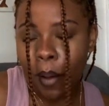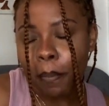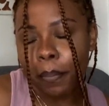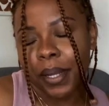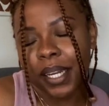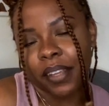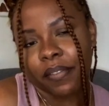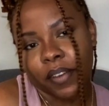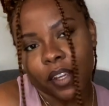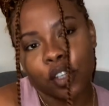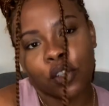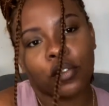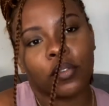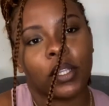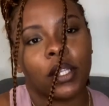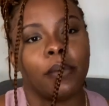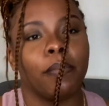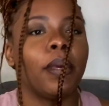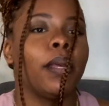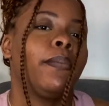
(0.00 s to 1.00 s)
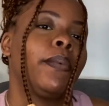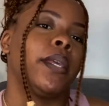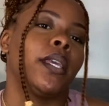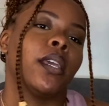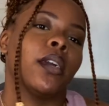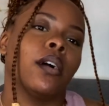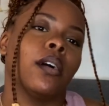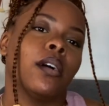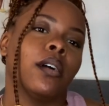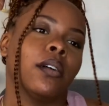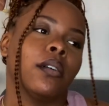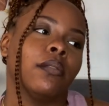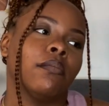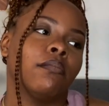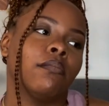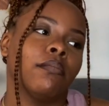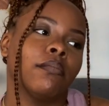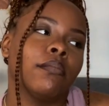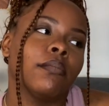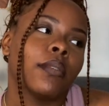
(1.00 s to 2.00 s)
but eventually maybe
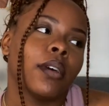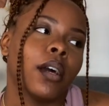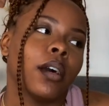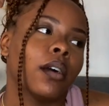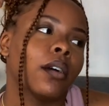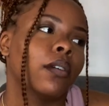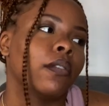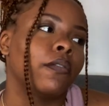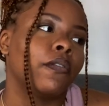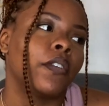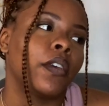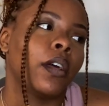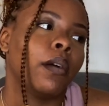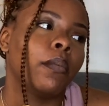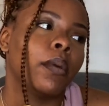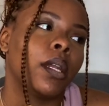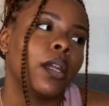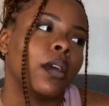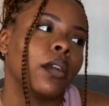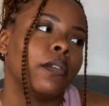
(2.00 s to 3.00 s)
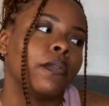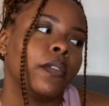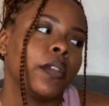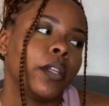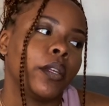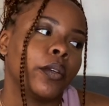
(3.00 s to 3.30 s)
I'll film another